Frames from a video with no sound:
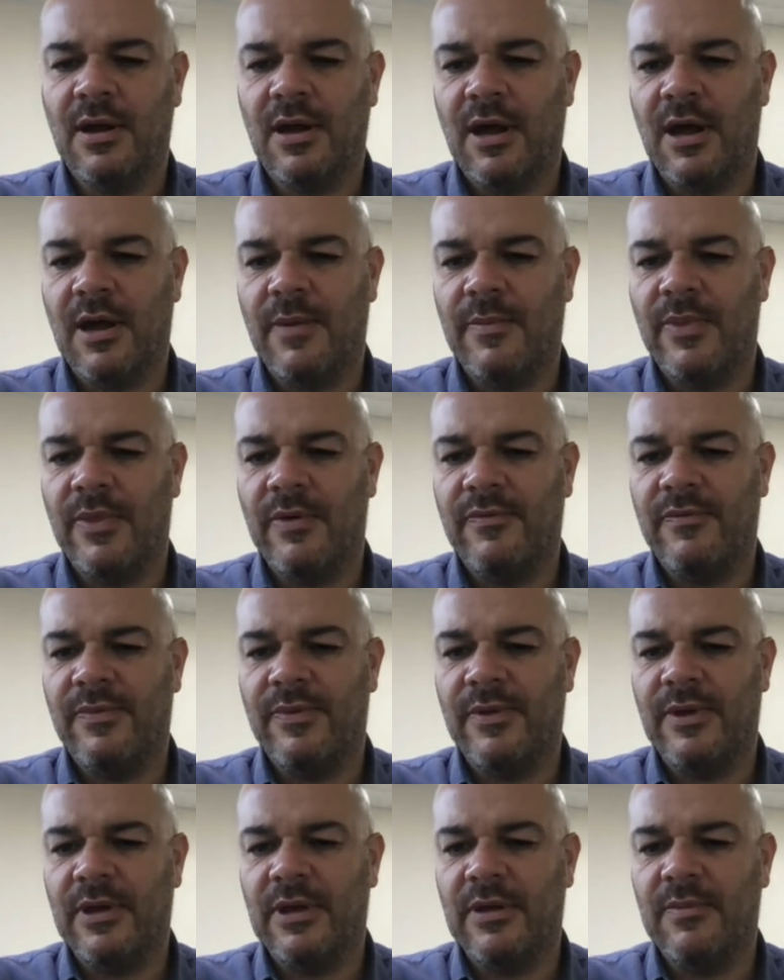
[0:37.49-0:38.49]

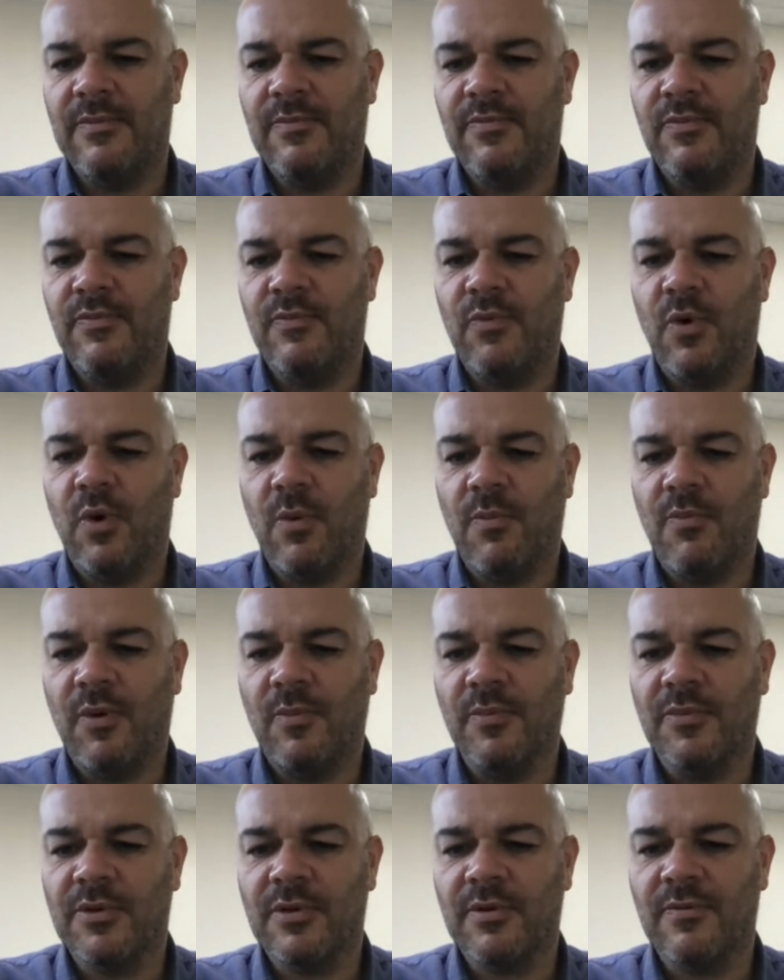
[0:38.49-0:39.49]
the Royal
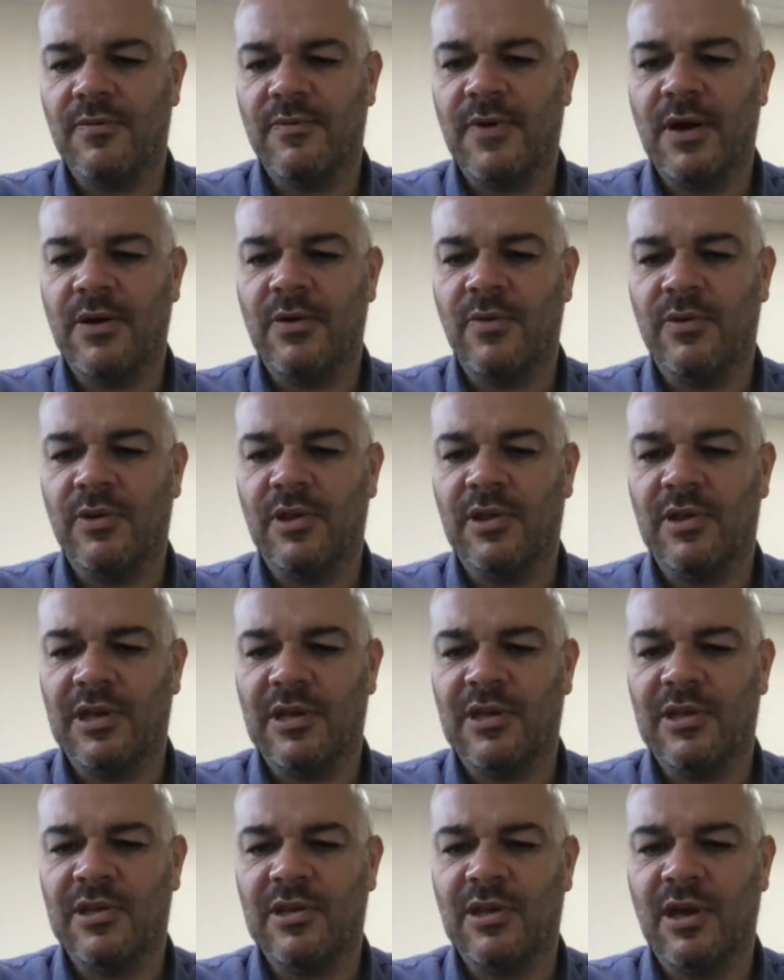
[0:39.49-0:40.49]
Brompton Fungal
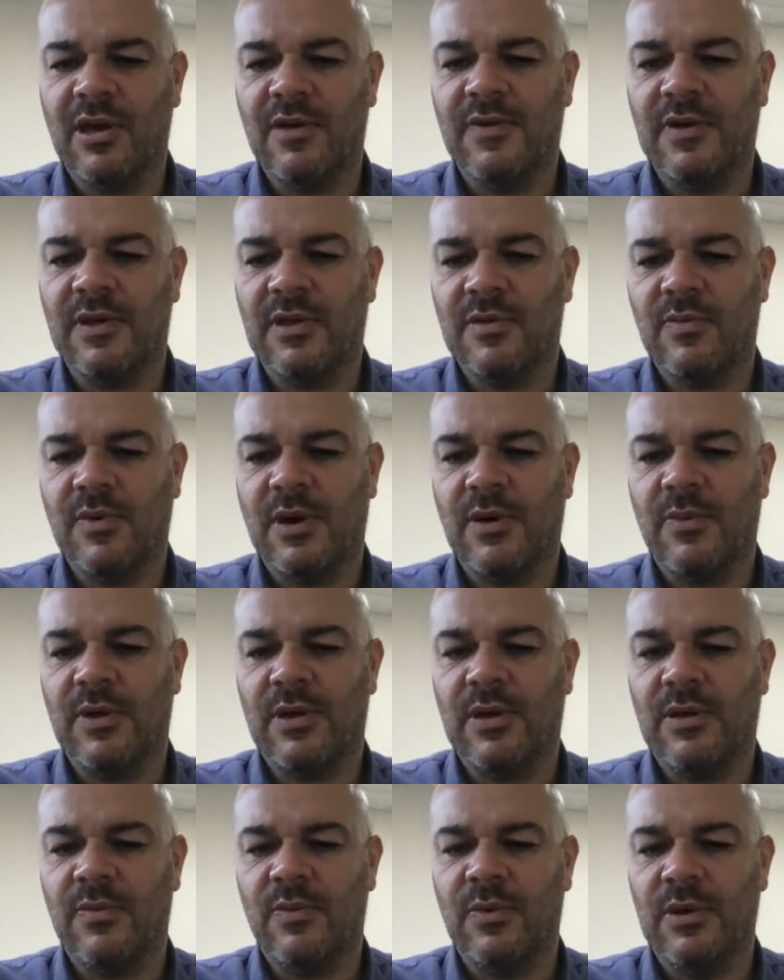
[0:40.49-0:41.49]
Disease Service, where
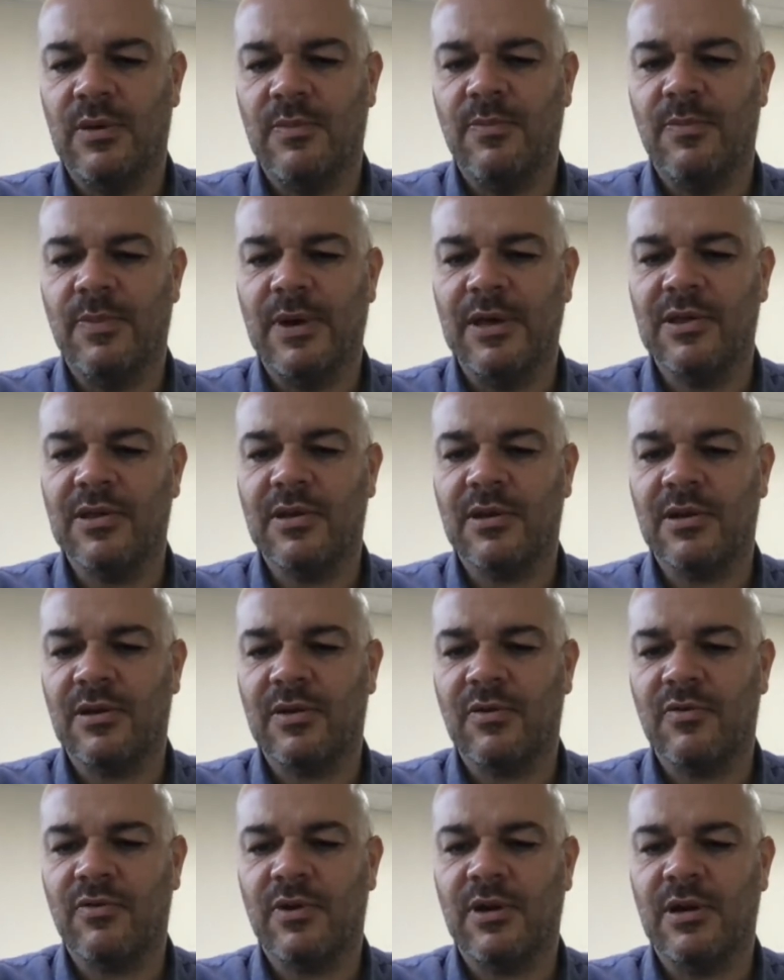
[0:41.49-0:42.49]
we basically
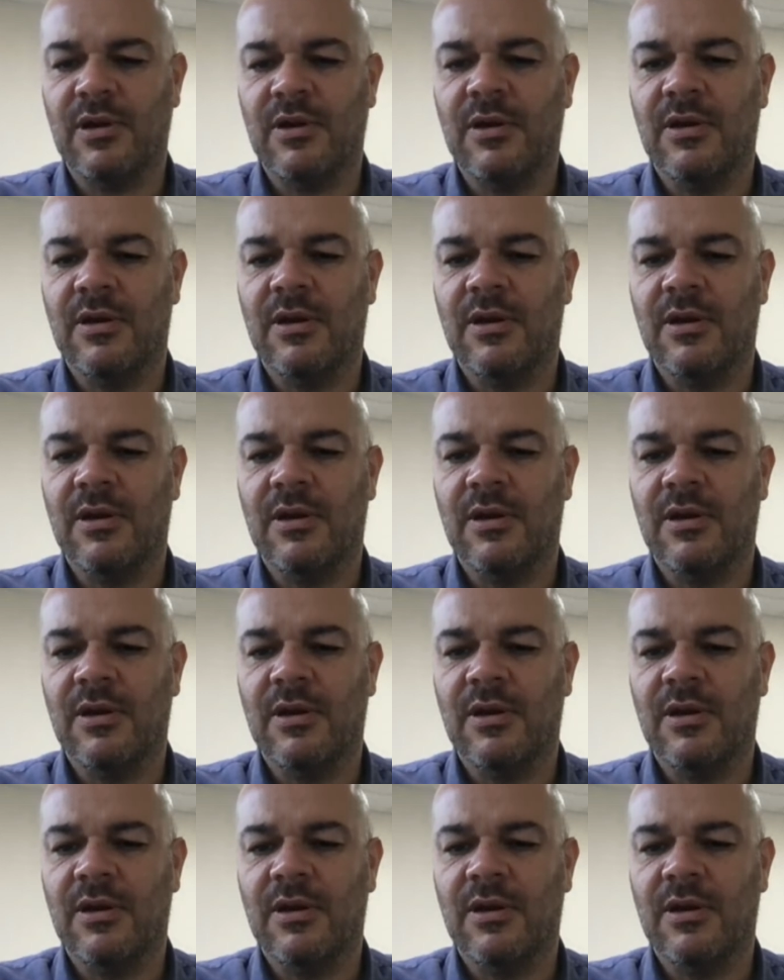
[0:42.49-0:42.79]
treat